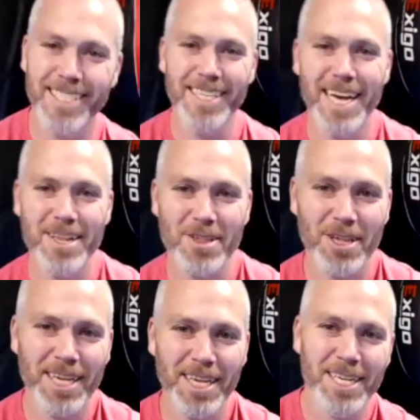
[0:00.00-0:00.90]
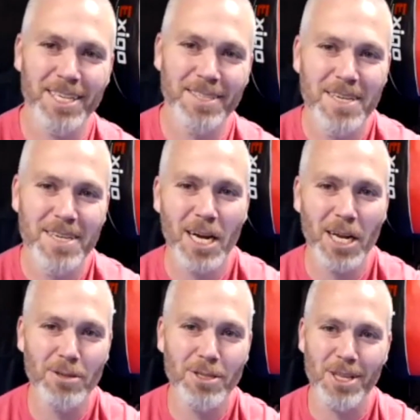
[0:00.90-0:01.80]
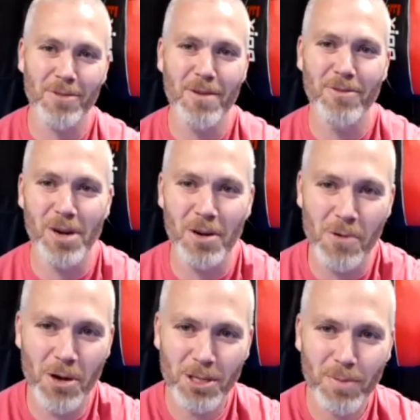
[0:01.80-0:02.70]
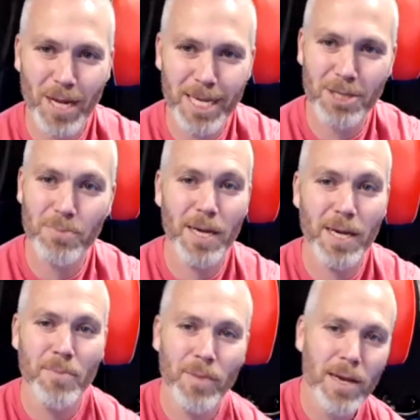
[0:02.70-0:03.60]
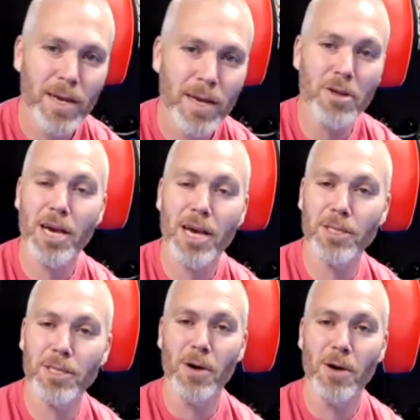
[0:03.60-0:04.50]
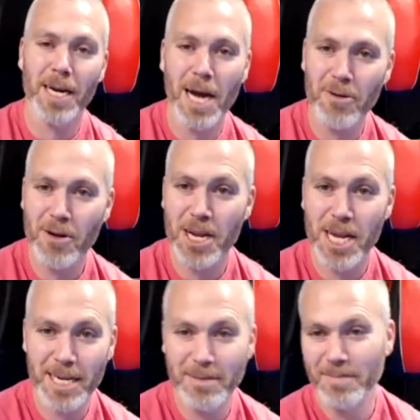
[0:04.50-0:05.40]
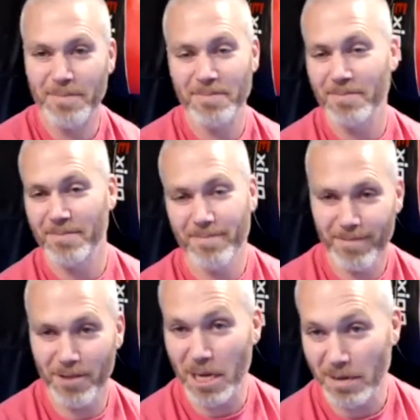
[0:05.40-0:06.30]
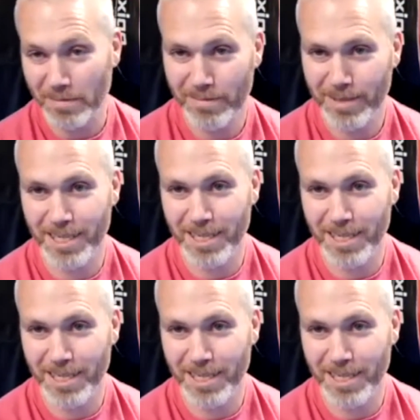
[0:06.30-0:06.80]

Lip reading: yeah, it's closer to the river in a worse place. But they say it was a 1 in 100 year thing. So